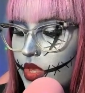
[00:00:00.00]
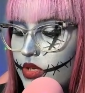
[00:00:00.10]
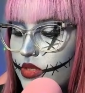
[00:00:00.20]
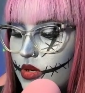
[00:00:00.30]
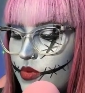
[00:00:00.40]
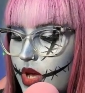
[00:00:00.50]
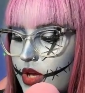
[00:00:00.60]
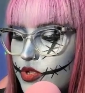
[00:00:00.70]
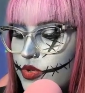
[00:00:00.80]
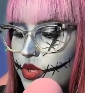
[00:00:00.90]
There were
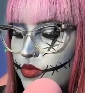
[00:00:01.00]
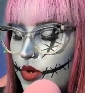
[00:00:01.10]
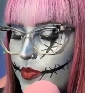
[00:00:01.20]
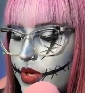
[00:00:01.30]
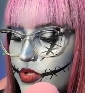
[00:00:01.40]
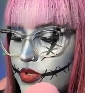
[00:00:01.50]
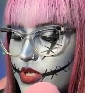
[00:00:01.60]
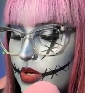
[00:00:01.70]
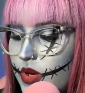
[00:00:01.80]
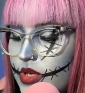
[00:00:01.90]
actually 3 pictures
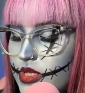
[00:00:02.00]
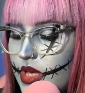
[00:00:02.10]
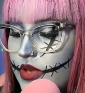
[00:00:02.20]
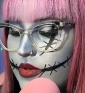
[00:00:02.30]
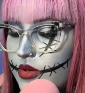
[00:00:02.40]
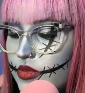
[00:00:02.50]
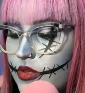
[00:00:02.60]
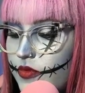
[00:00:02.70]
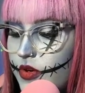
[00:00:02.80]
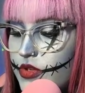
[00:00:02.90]
that ran together,
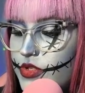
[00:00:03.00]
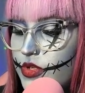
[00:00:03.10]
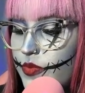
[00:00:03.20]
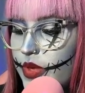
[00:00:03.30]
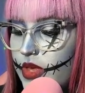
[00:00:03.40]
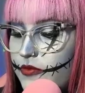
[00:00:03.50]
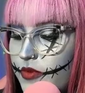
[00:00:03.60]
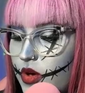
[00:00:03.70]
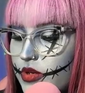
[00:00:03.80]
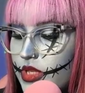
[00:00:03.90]
the first 2 being
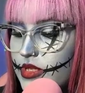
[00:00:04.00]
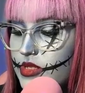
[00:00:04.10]
fog that